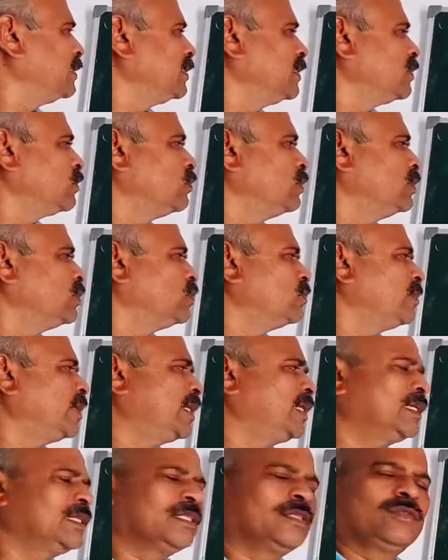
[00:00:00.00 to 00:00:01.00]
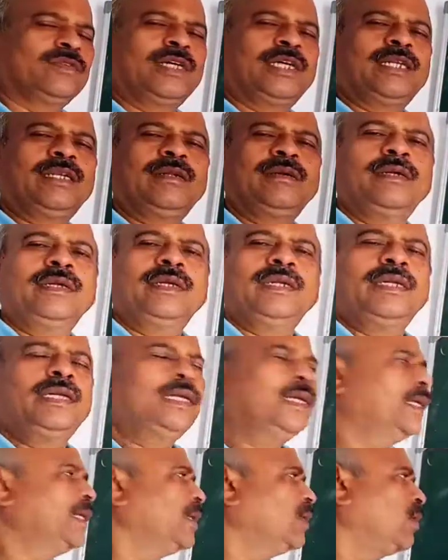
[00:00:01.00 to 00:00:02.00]
is equal to minus 1,
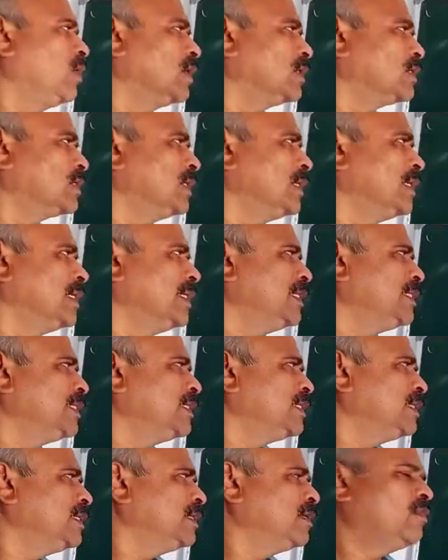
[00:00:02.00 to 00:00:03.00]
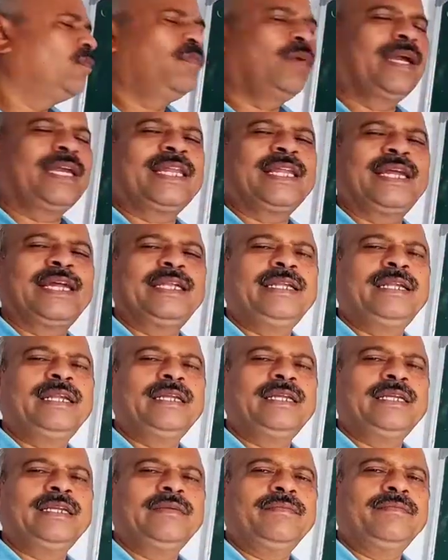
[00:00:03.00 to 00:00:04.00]
it oscillates
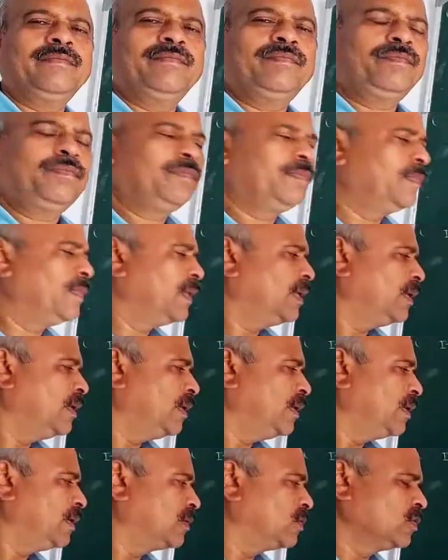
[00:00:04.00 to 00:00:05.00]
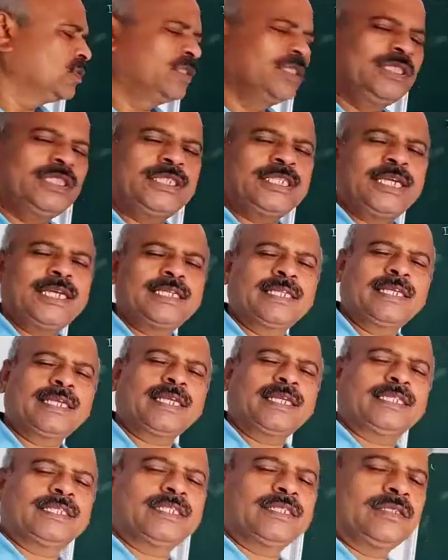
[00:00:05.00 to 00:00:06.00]
finitely. So these are the
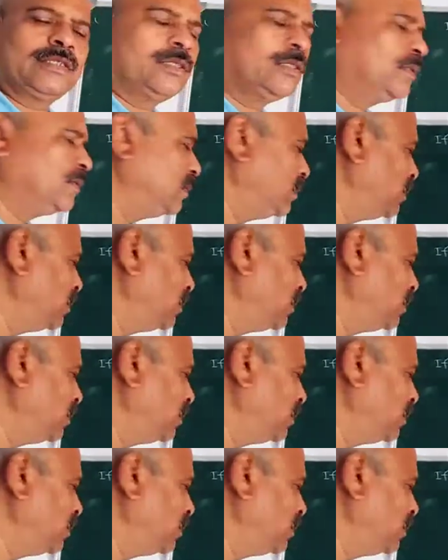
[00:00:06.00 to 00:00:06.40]
cases.